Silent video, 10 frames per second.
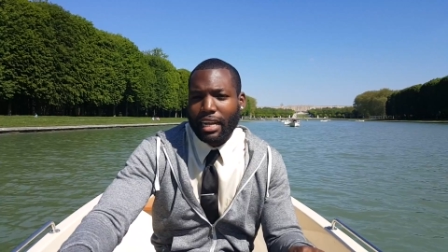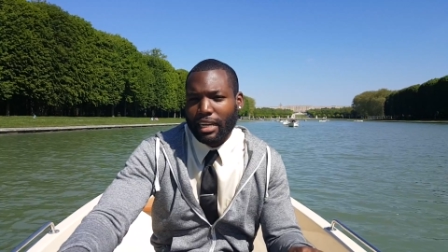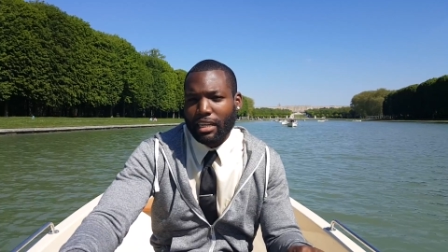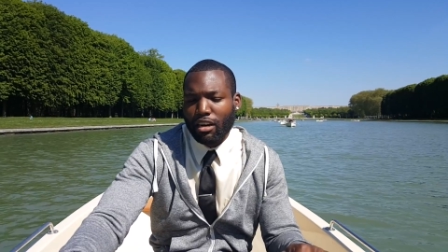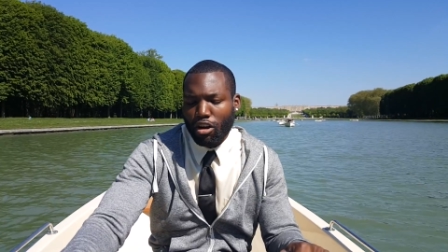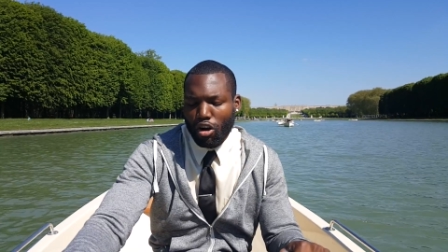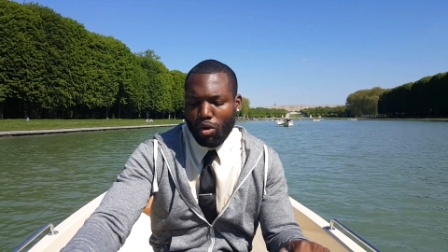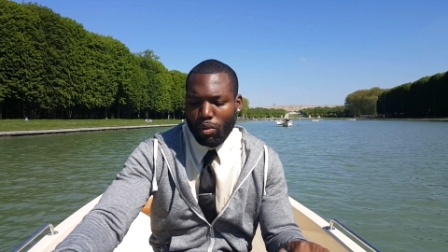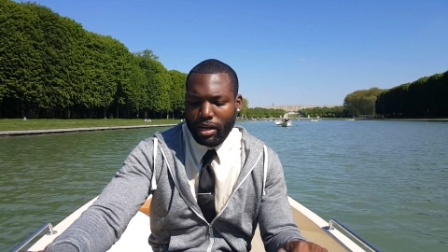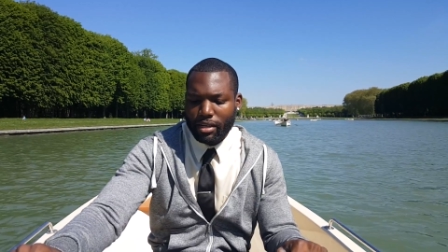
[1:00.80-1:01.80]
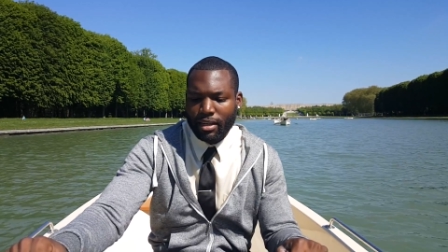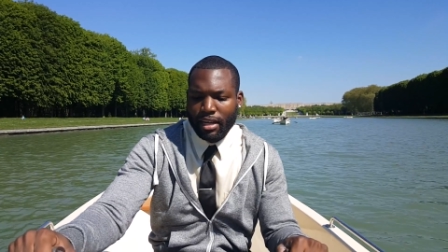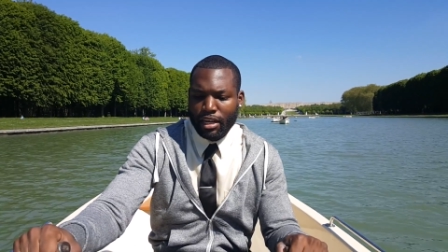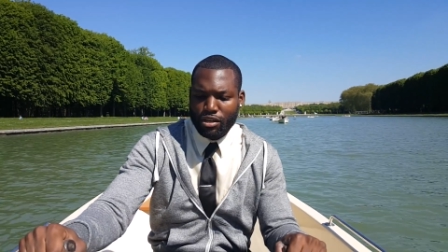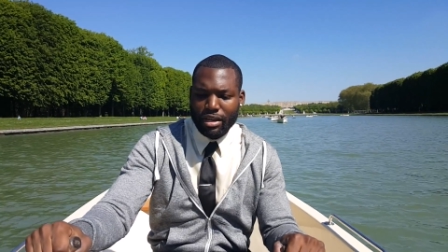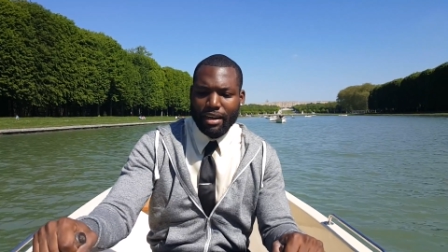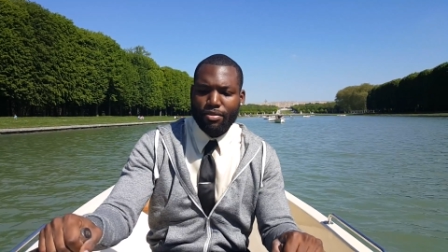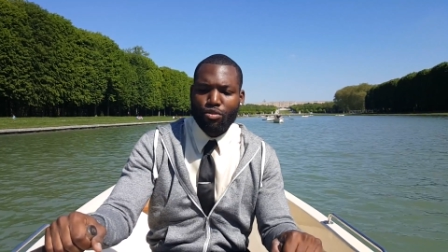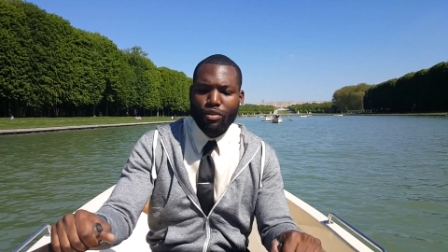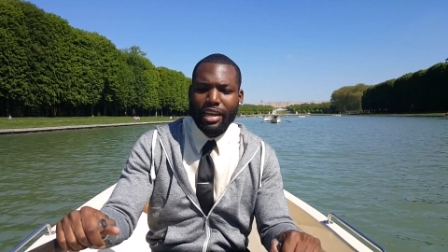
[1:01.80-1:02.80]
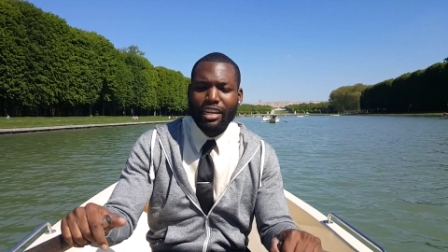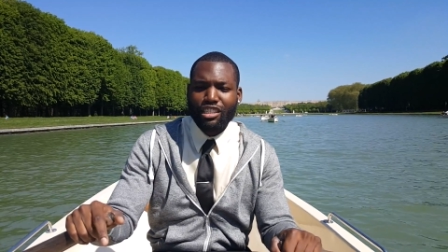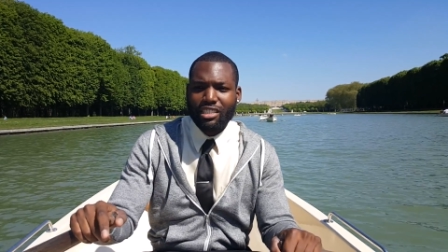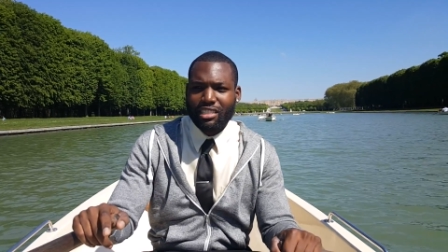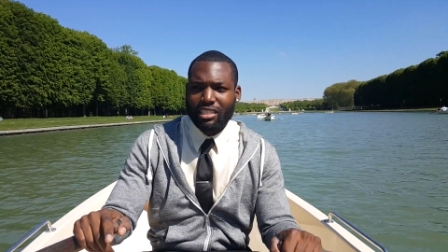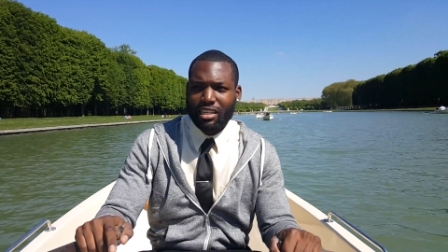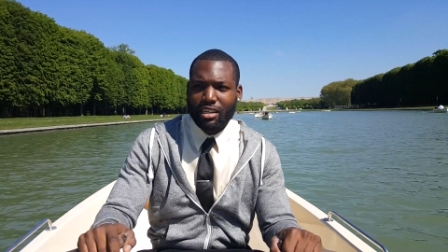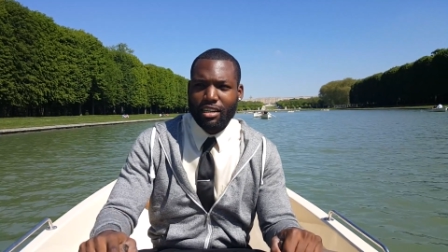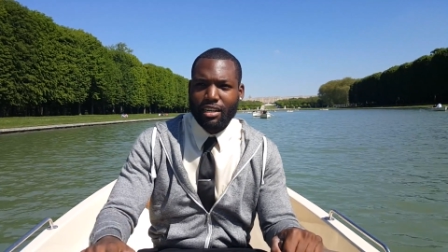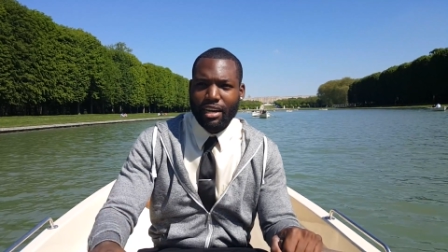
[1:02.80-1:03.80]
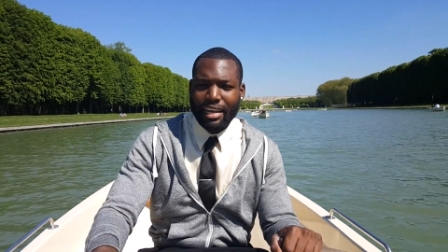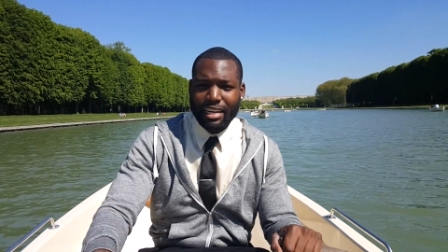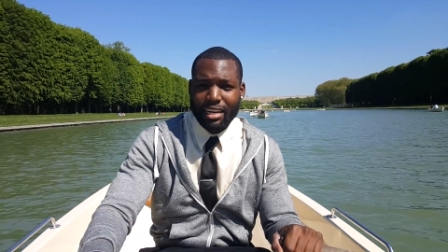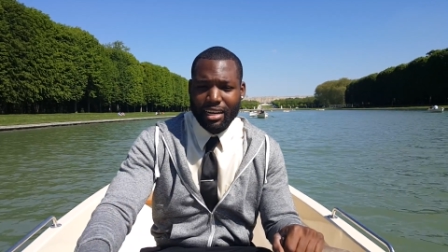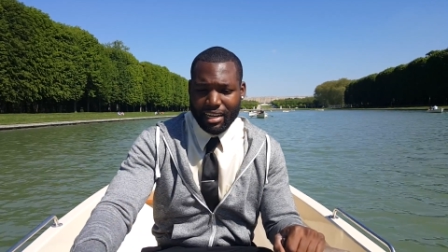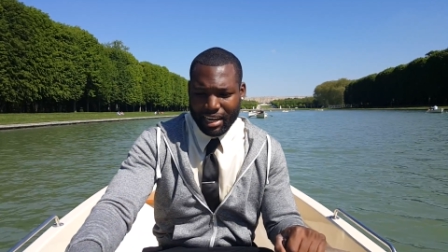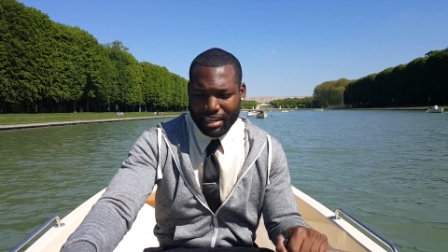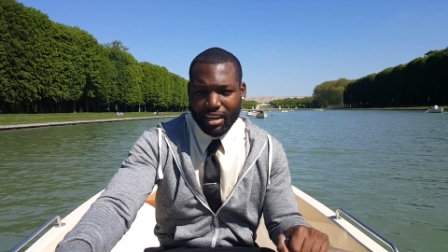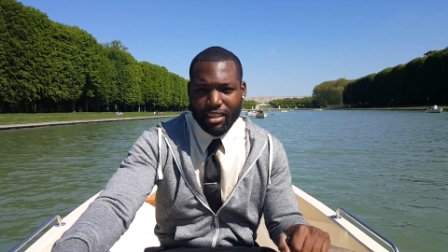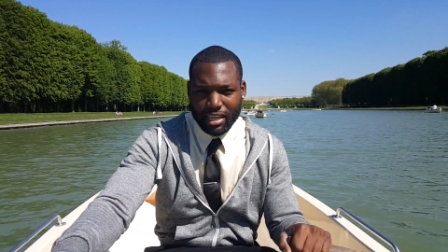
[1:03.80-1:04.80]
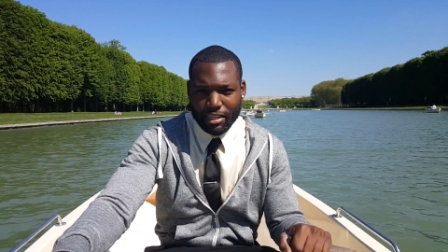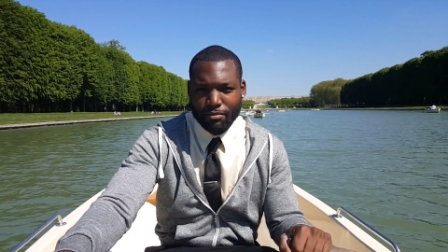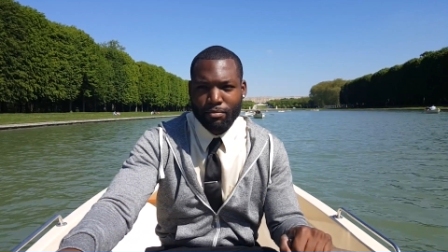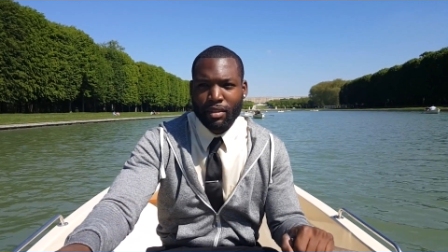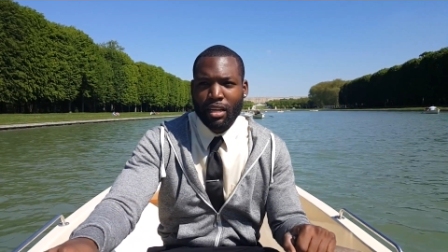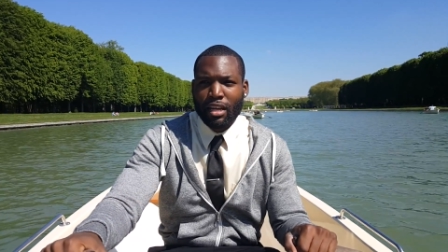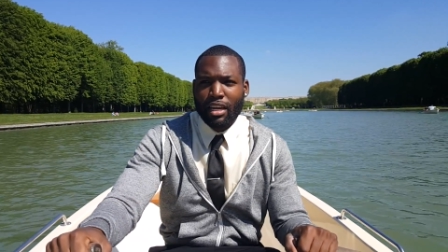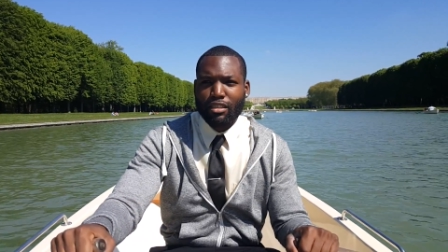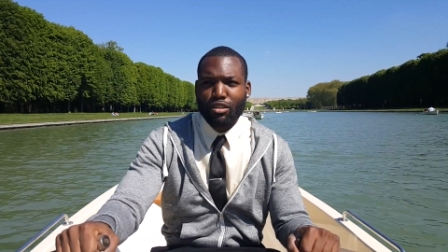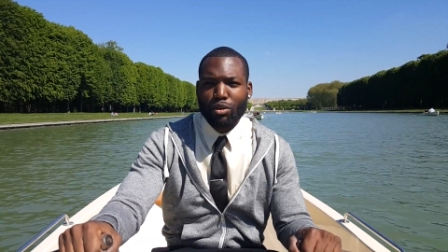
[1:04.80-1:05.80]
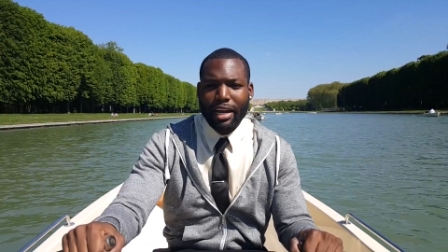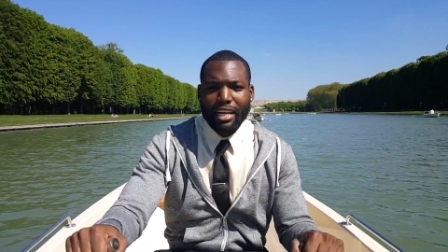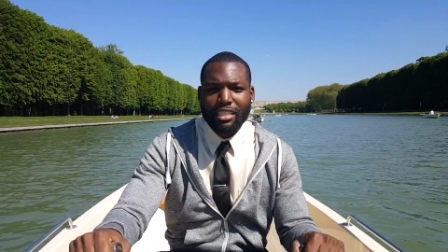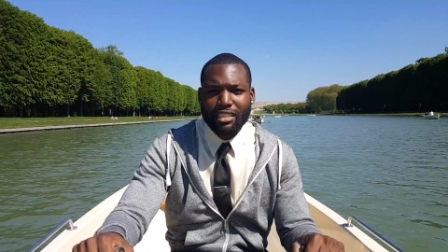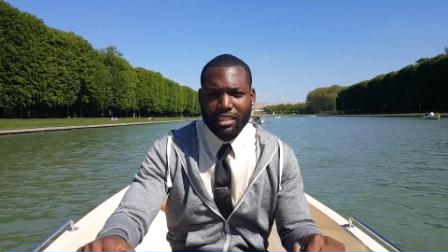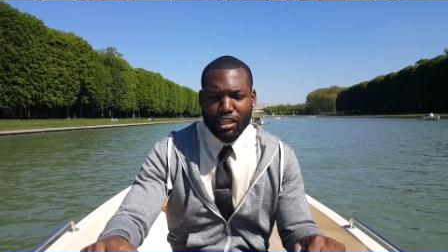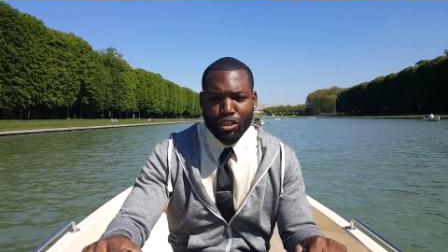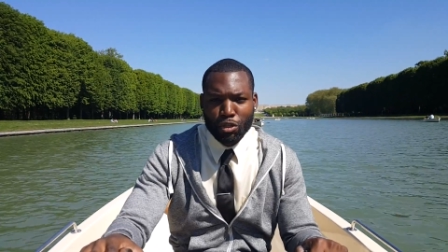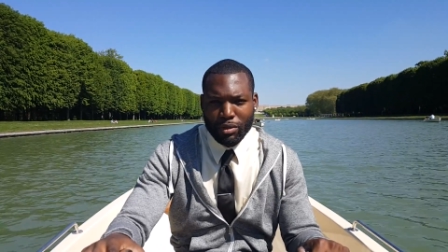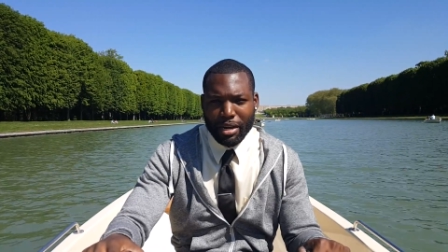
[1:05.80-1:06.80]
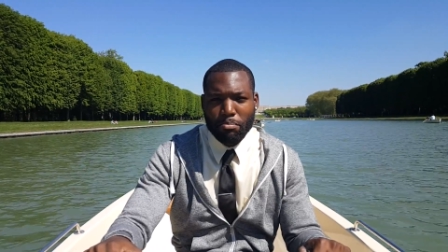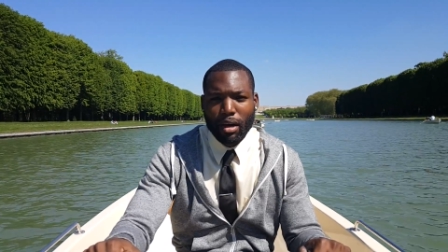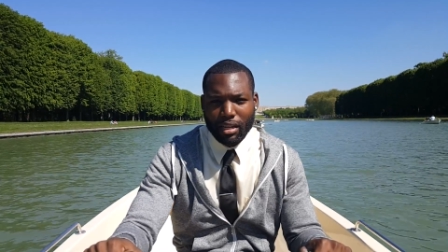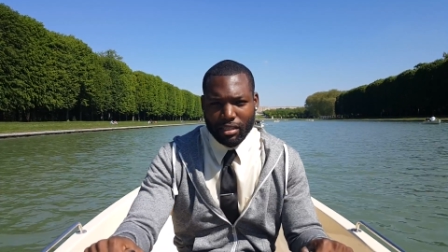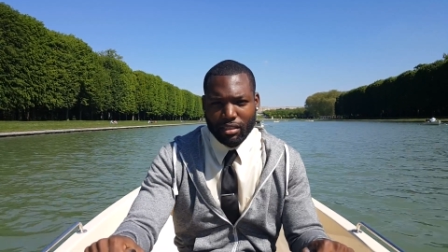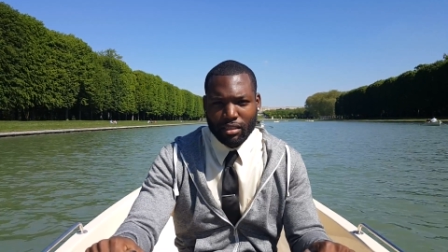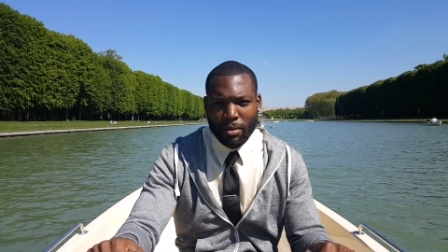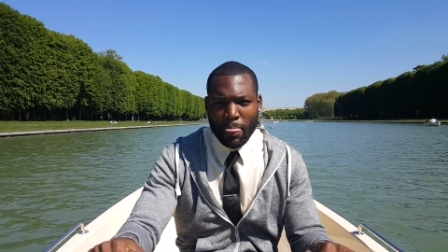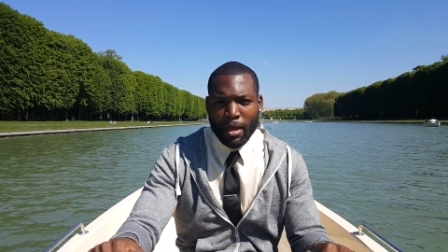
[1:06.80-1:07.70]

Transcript: at the end of the hallway, and you have three agents uh, at, the, at the other end. And so the agents, they shoot their bullets.